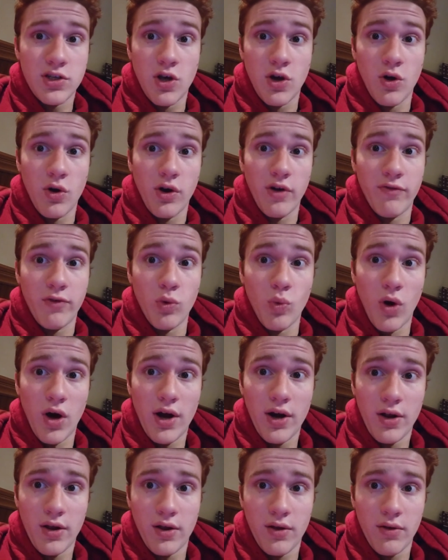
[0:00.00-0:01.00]
So if you
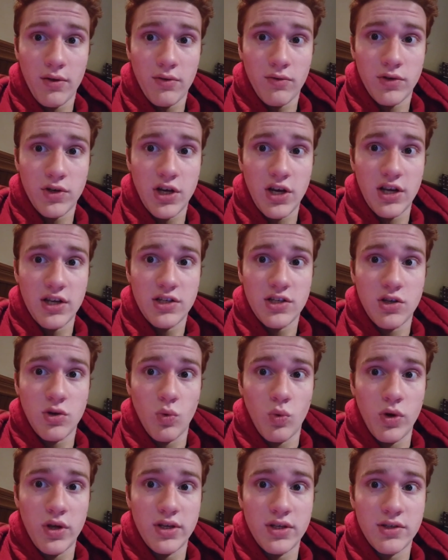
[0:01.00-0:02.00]
want a chance
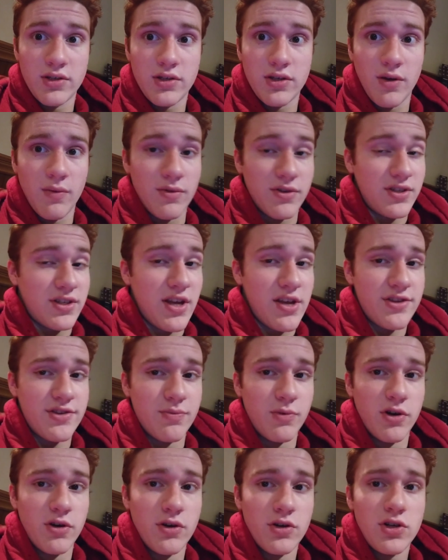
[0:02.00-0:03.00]
to win some of
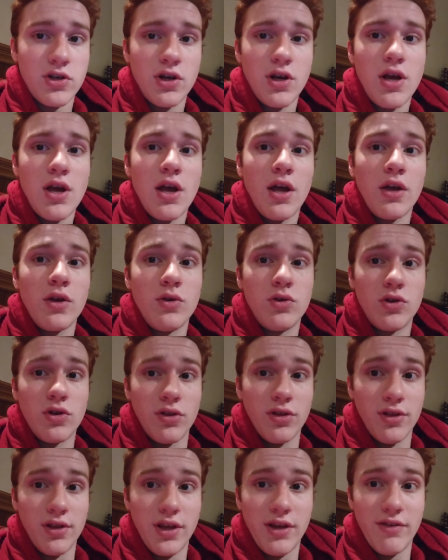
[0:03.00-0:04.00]
Seth's merch, you
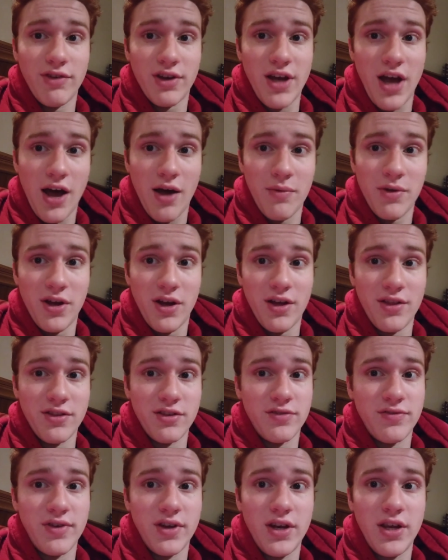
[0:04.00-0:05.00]
should leave a comment
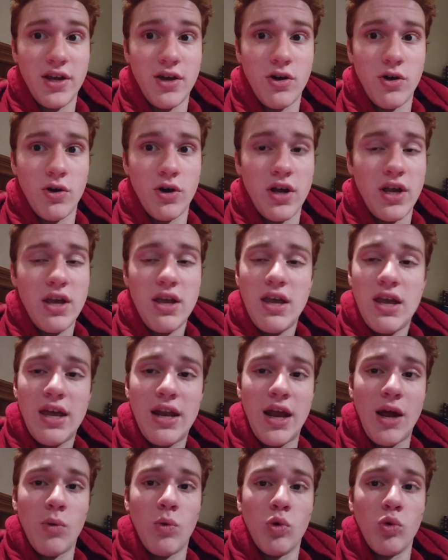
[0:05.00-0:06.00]
on this video,
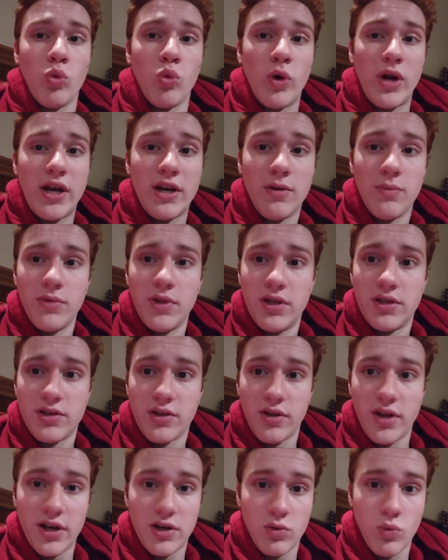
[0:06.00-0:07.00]
and I will randomly
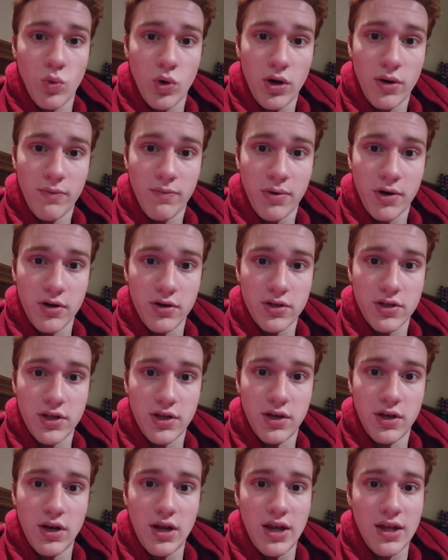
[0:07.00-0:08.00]
select one
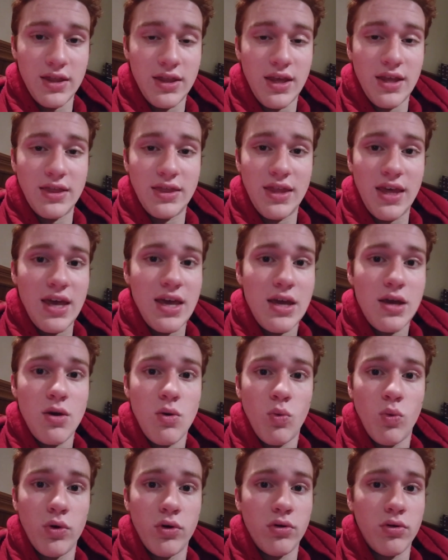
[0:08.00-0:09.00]
person, and then
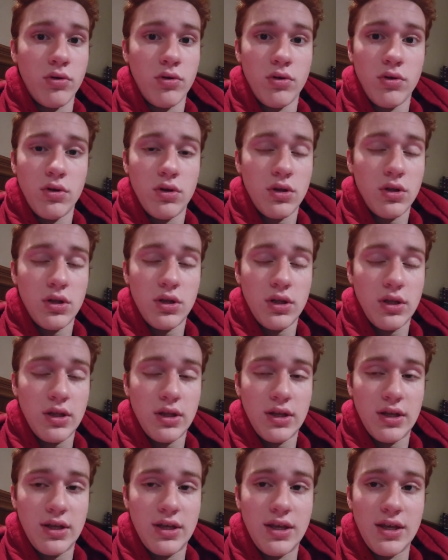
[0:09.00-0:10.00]
they will
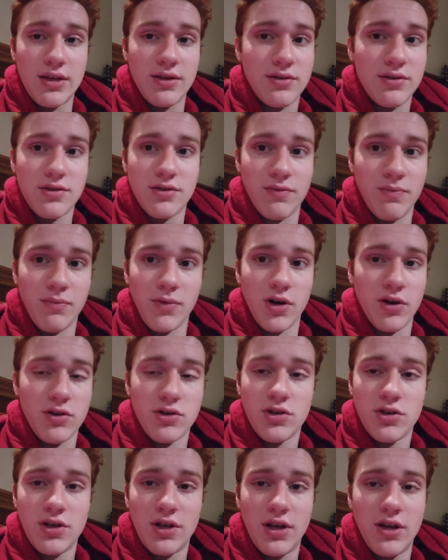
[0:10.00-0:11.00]
get some
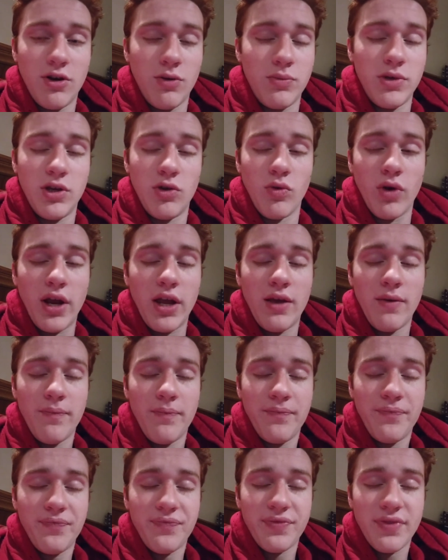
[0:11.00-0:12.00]
merch. It'll be great.
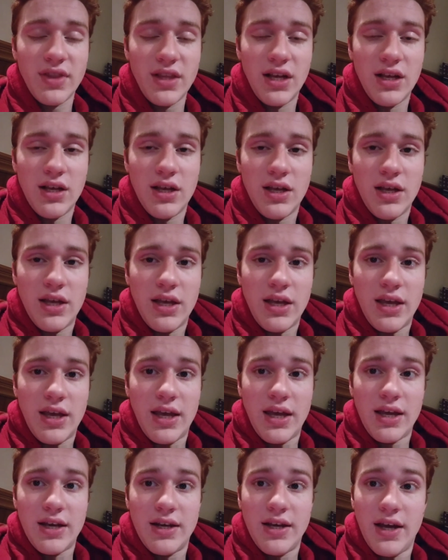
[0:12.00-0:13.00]

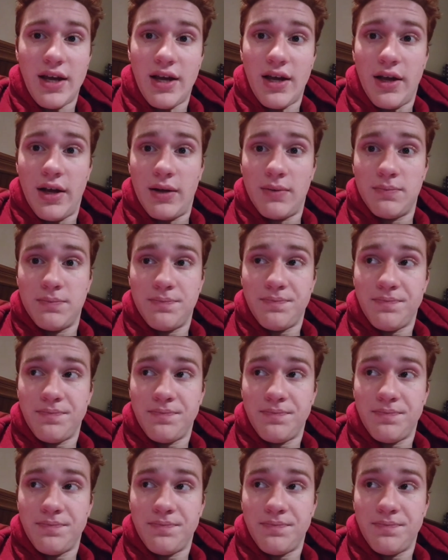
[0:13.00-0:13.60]
And uh,